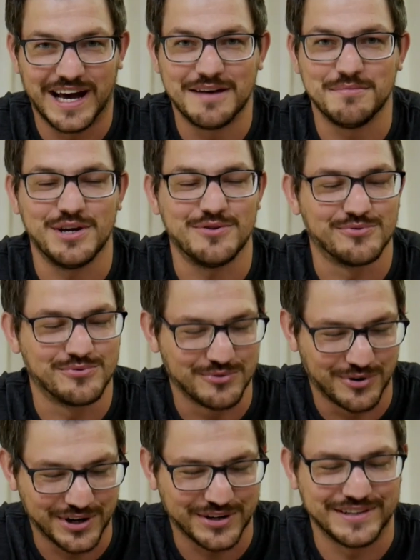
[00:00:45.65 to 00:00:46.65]
I mean
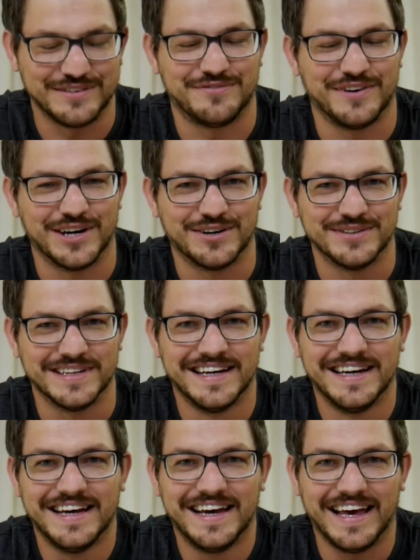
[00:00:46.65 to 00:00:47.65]
royally failed.
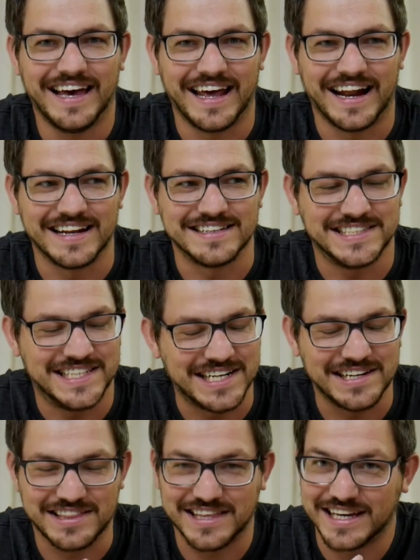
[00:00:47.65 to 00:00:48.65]
And I
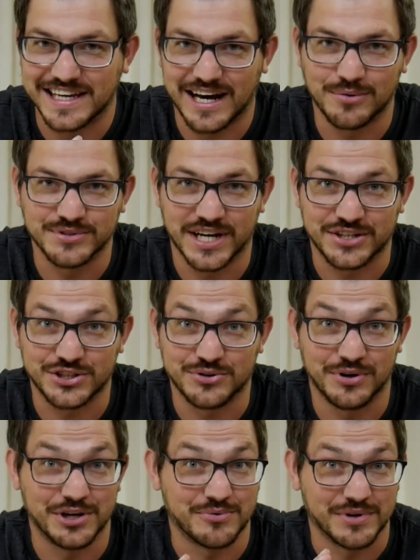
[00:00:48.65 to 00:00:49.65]
didn't think I was actually
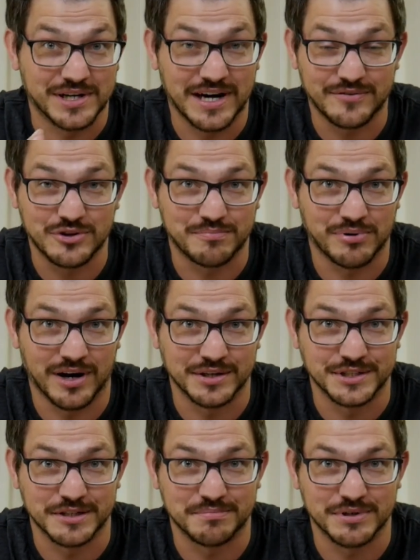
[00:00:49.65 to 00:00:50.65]
going to recover the
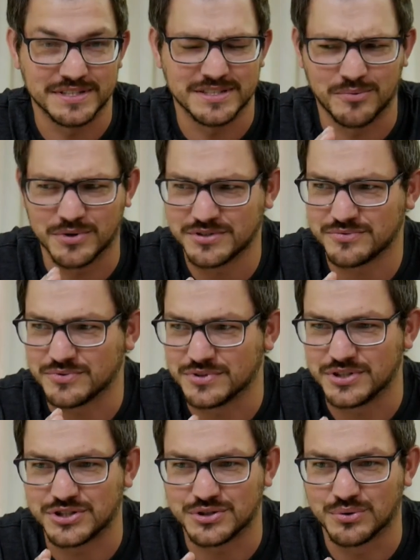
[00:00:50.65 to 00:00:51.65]
project because I wasn't
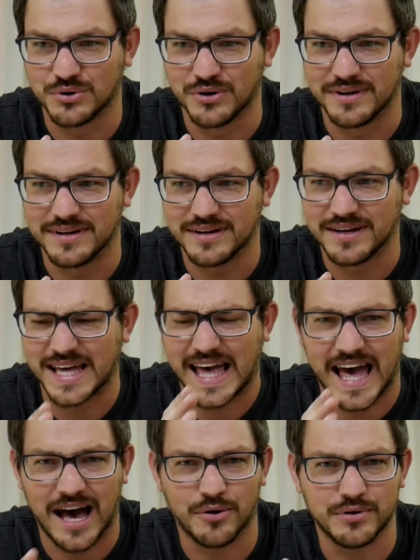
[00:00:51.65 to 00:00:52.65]
really sure on
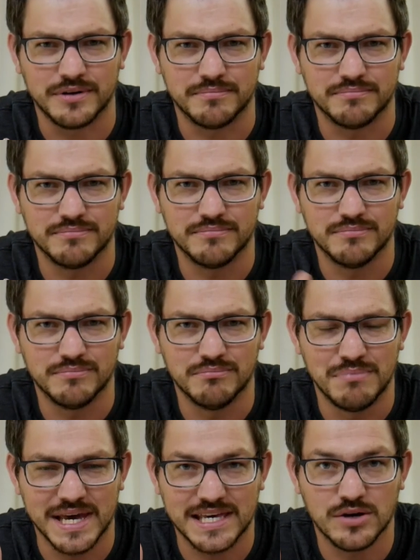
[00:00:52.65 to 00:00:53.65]
how to
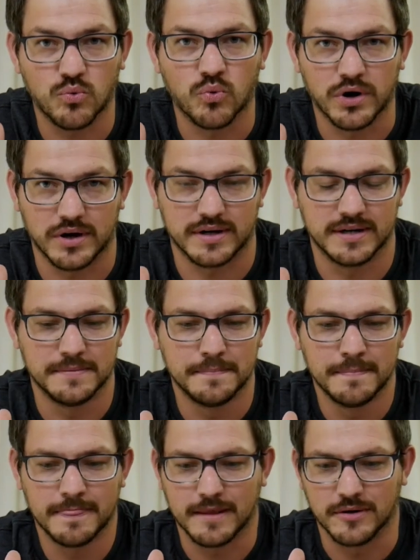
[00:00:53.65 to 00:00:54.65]
make it work.
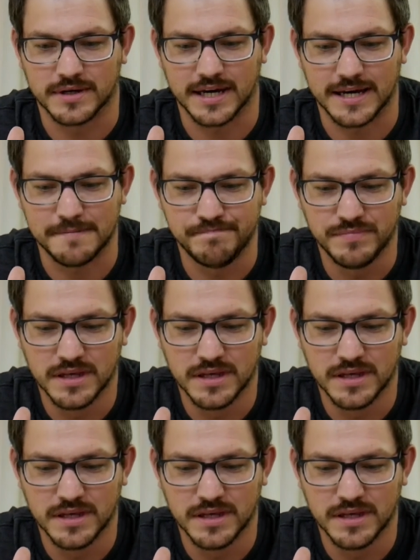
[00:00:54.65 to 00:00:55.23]
Okay?